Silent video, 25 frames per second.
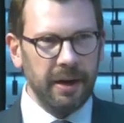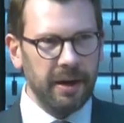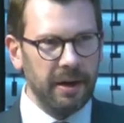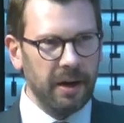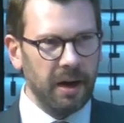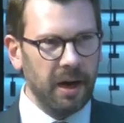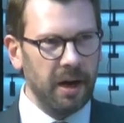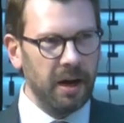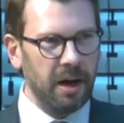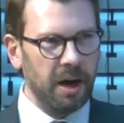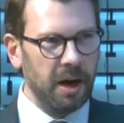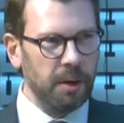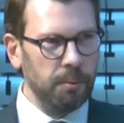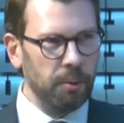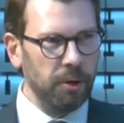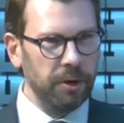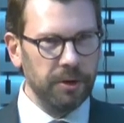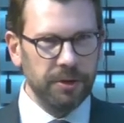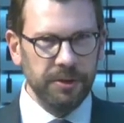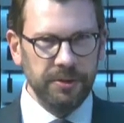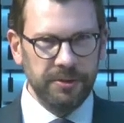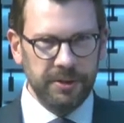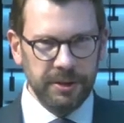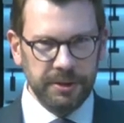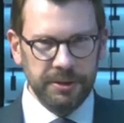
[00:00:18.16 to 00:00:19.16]
I won't
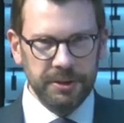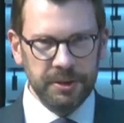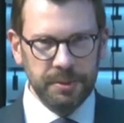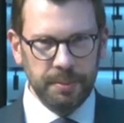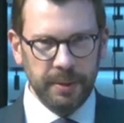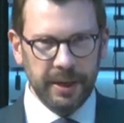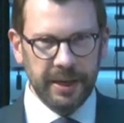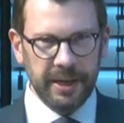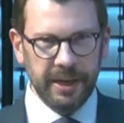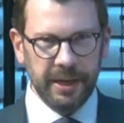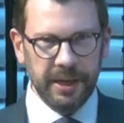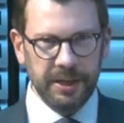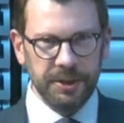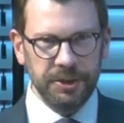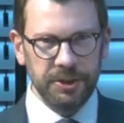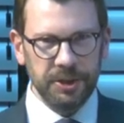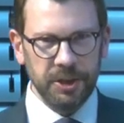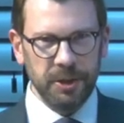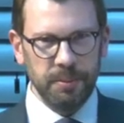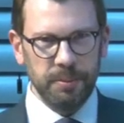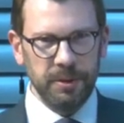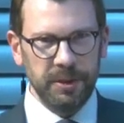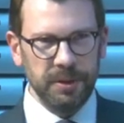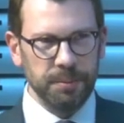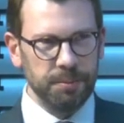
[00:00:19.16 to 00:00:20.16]
continue speaking in German.
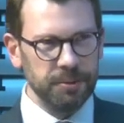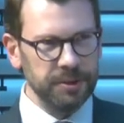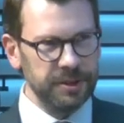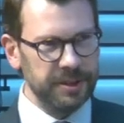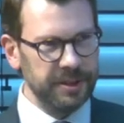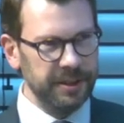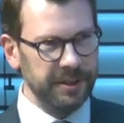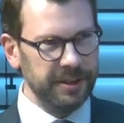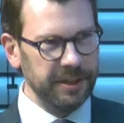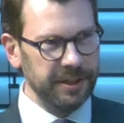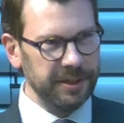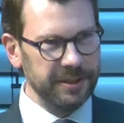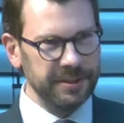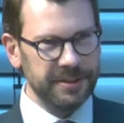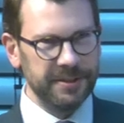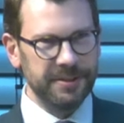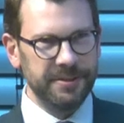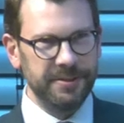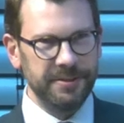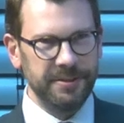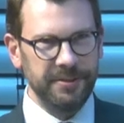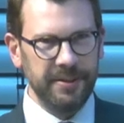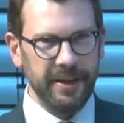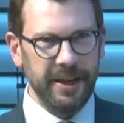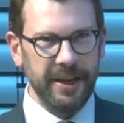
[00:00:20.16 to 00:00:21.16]
The proceedings
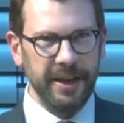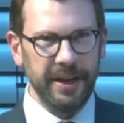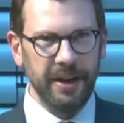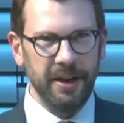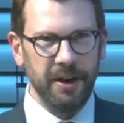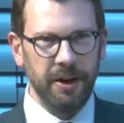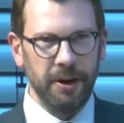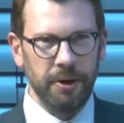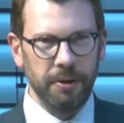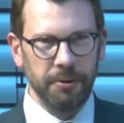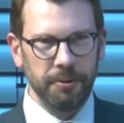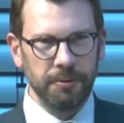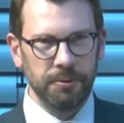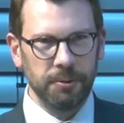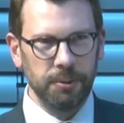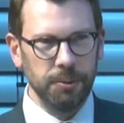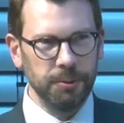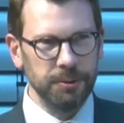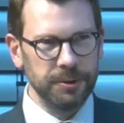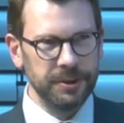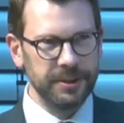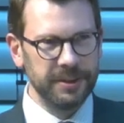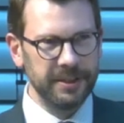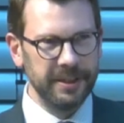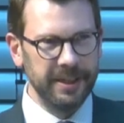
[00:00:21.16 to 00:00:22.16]
today are, of
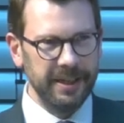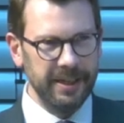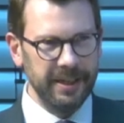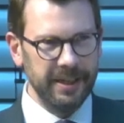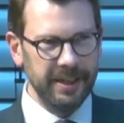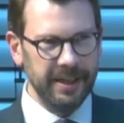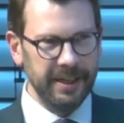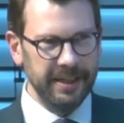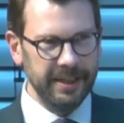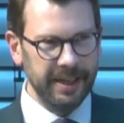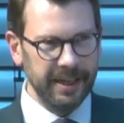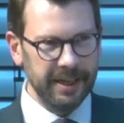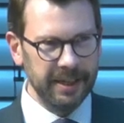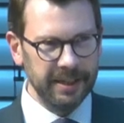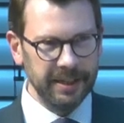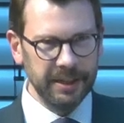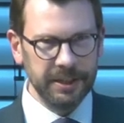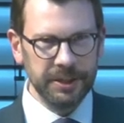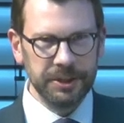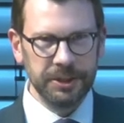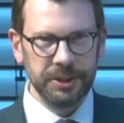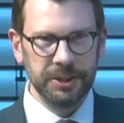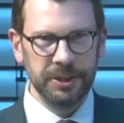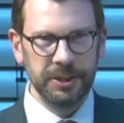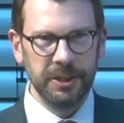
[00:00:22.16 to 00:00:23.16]
course, in
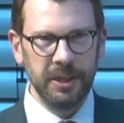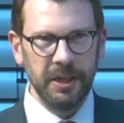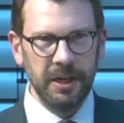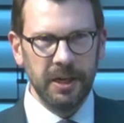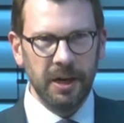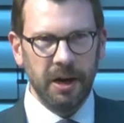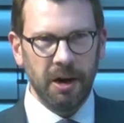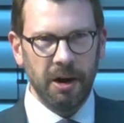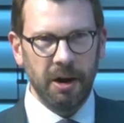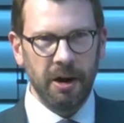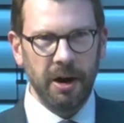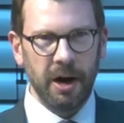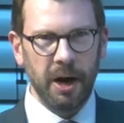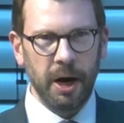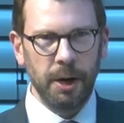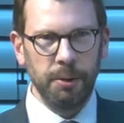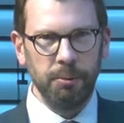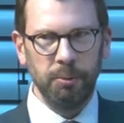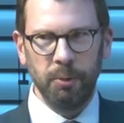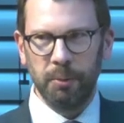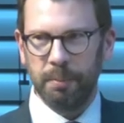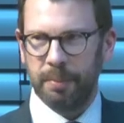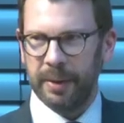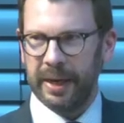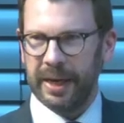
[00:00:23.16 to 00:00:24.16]
English. I will
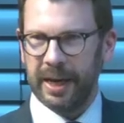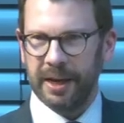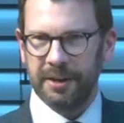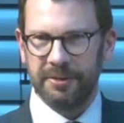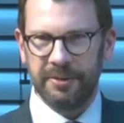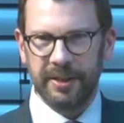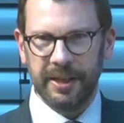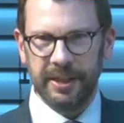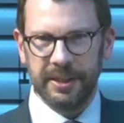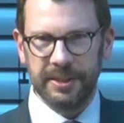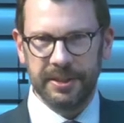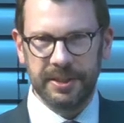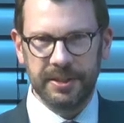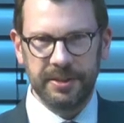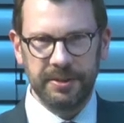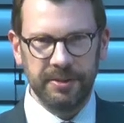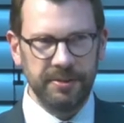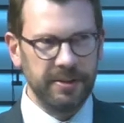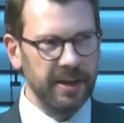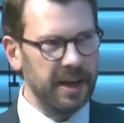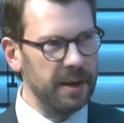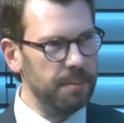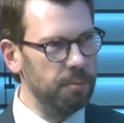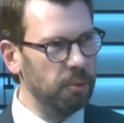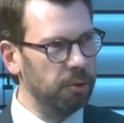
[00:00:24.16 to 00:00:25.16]
be acting as the day
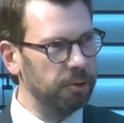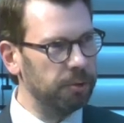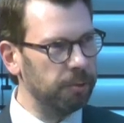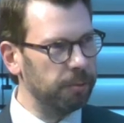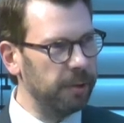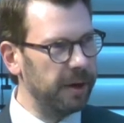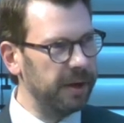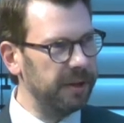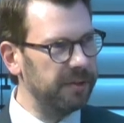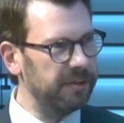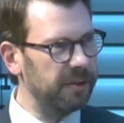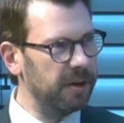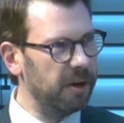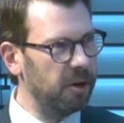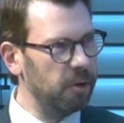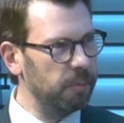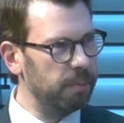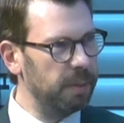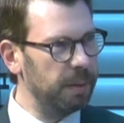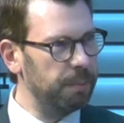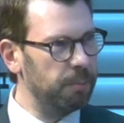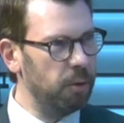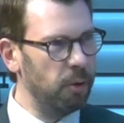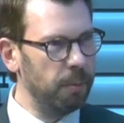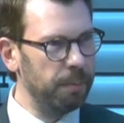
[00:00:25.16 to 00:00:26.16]
moderator. I'll be
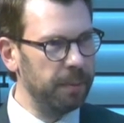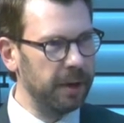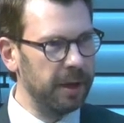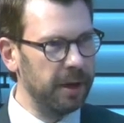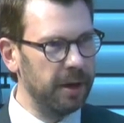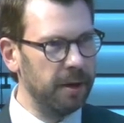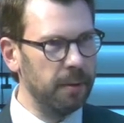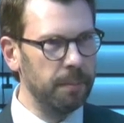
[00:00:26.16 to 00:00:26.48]
popping up.